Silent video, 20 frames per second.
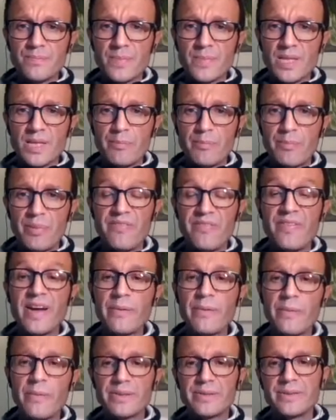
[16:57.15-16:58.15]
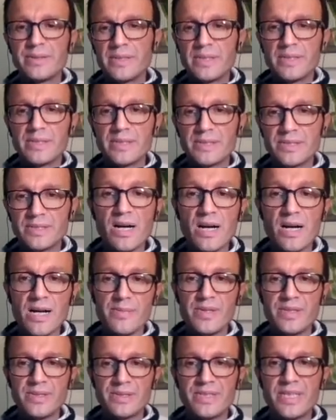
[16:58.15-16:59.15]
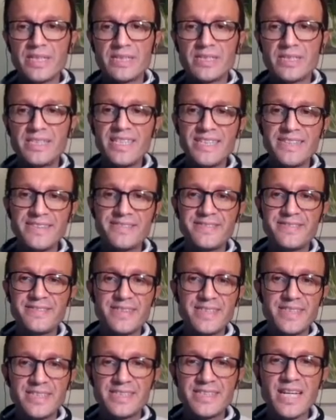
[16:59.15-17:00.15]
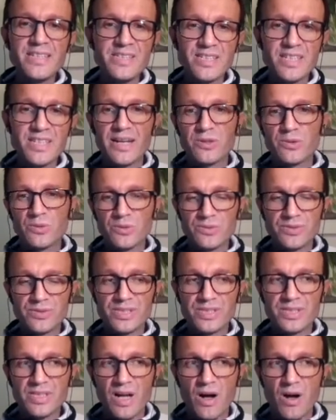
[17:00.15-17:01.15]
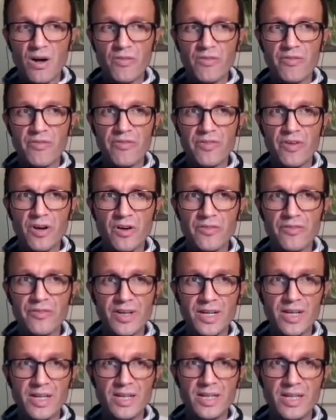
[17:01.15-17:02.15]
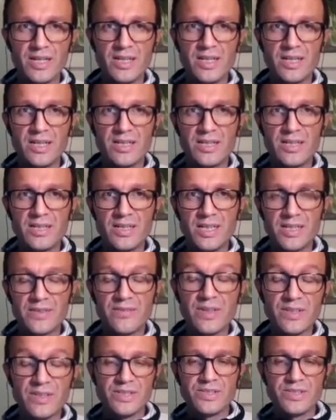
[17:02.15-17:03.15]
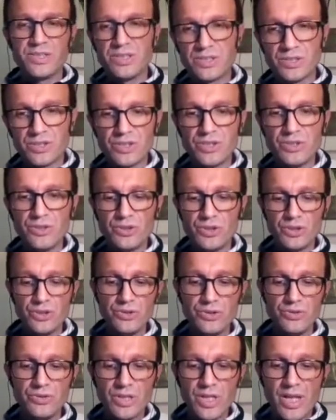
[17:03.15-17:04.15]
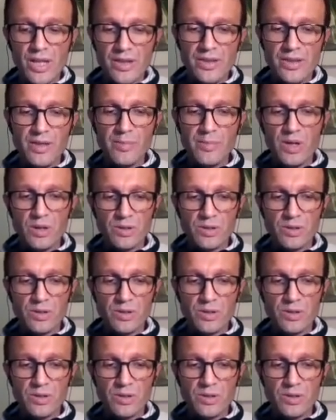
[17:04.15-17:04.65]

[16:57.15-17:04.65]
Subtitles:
preferred timer that give 10 seconds of advantages to thin blocks.